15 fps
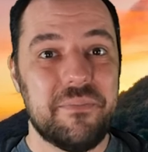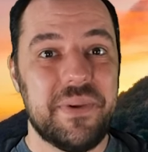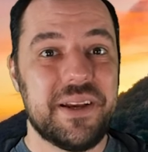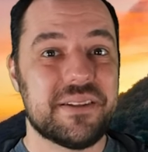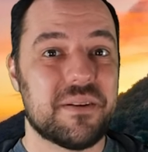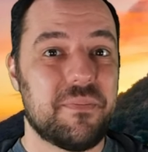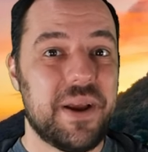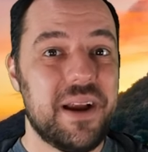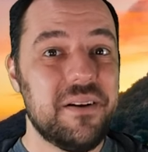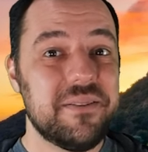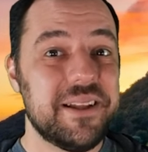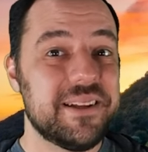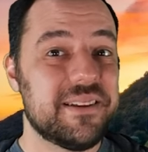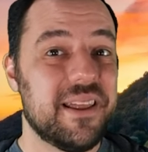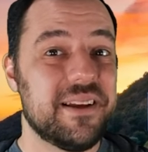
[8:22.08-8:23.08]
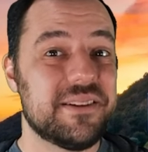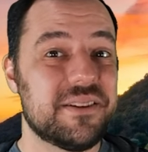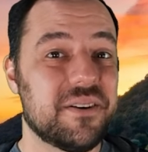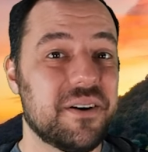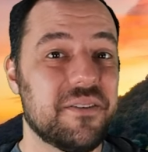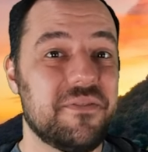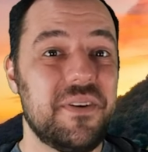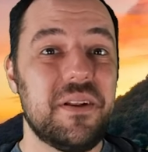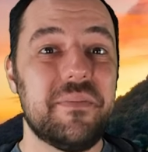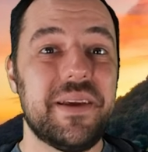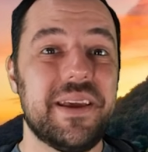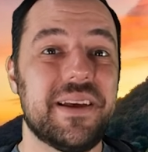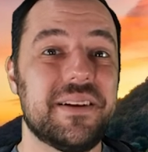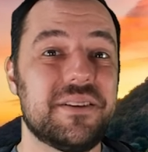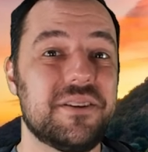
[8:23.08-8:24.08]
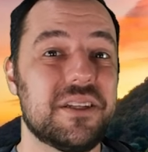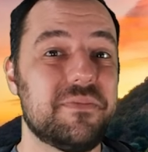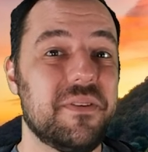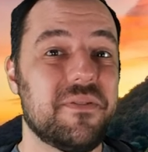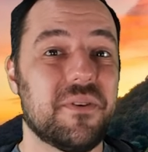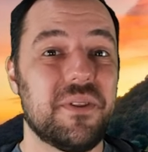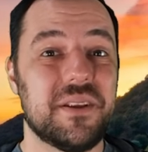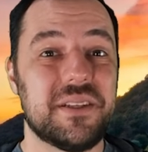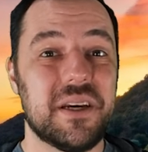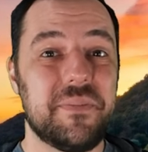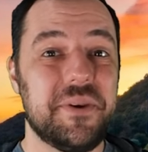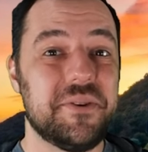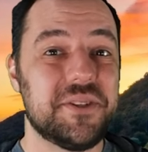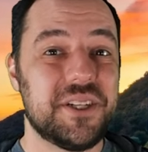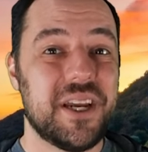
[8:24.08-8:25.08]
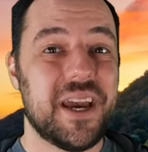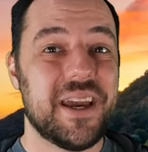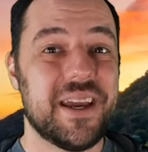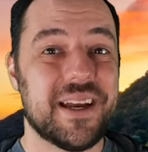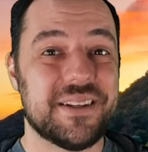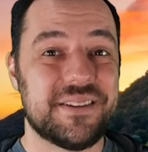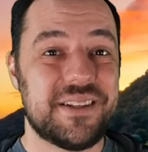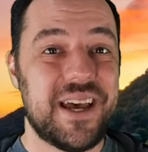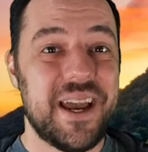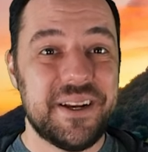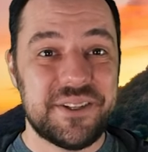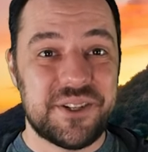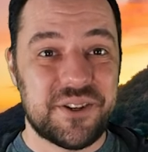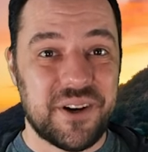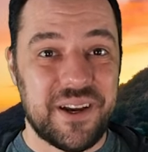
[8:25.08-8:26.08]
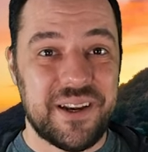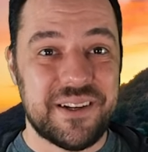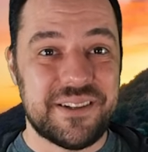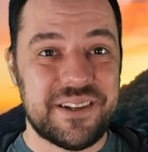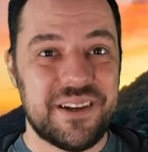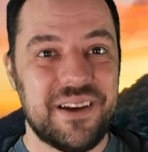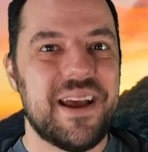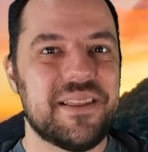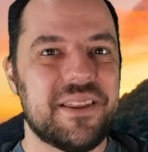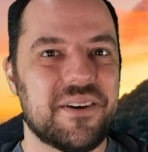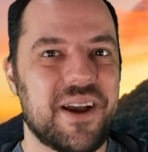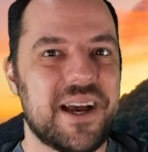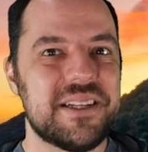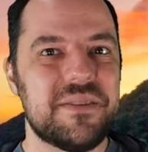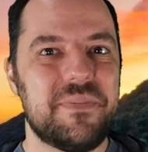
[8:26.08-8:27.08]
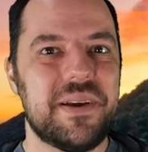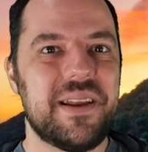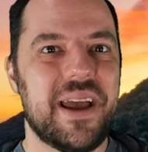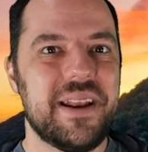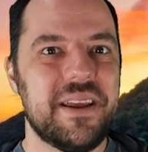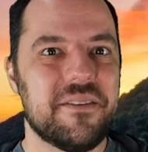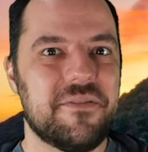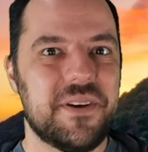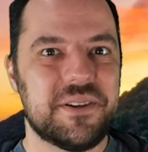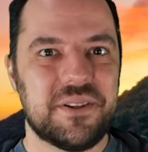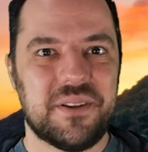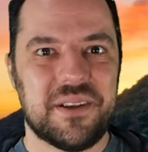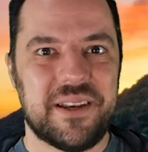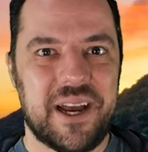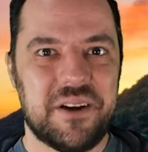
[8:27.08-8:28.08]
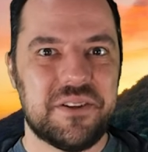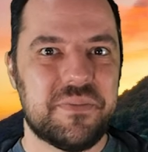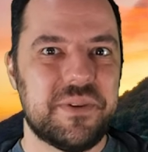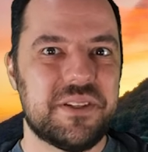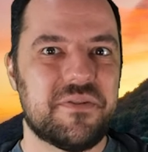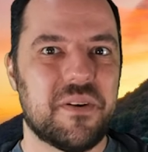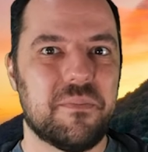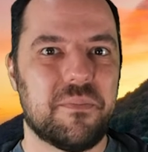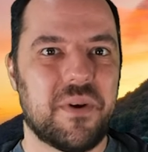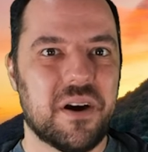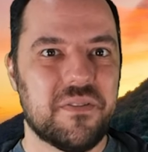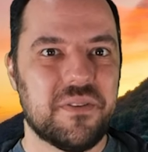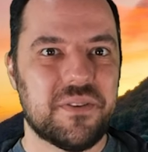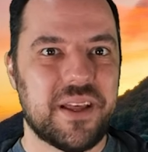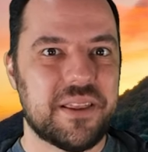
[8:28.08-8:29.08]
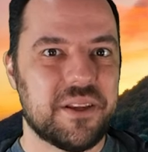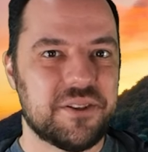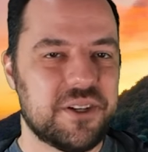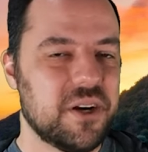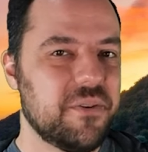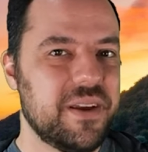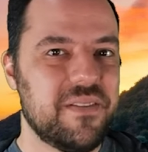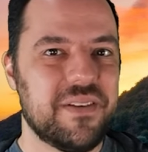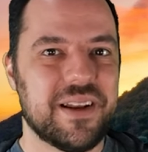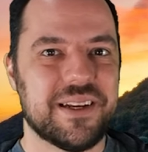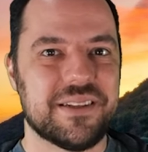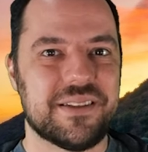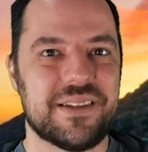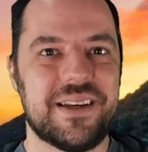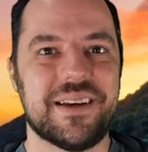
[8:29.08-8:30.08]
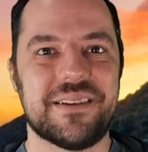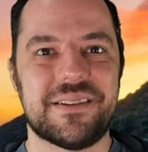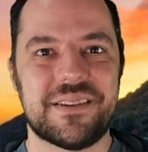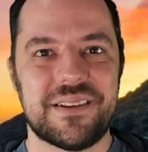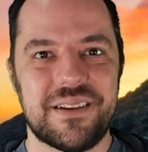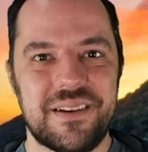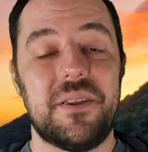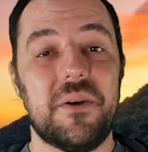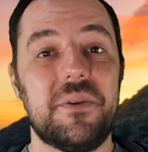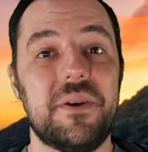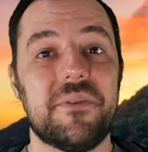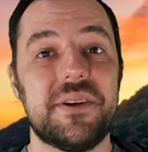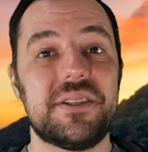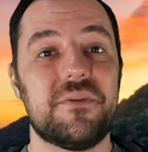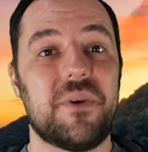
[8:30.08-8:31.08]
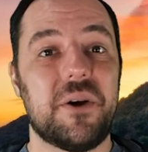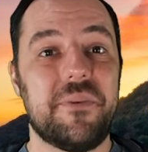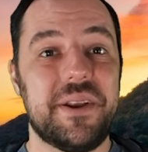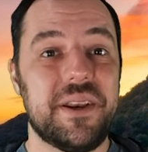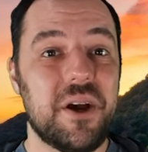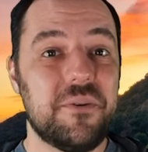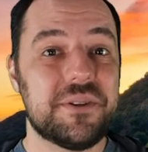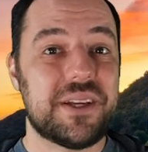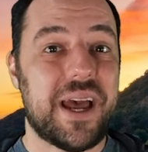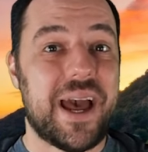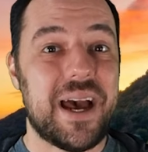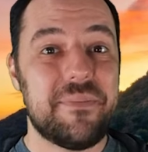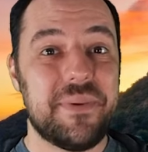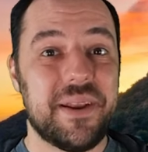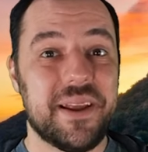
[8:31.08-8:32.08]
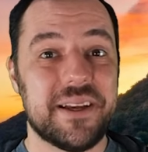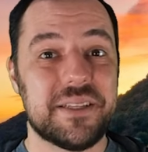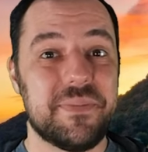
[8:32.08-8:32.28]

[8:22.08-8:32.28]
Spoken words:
because apparently they started filming it just before the WGA and SAG strikes, yet there hasn't been any official announcements from Marvel that the show even exists. The only reason why we know it's happening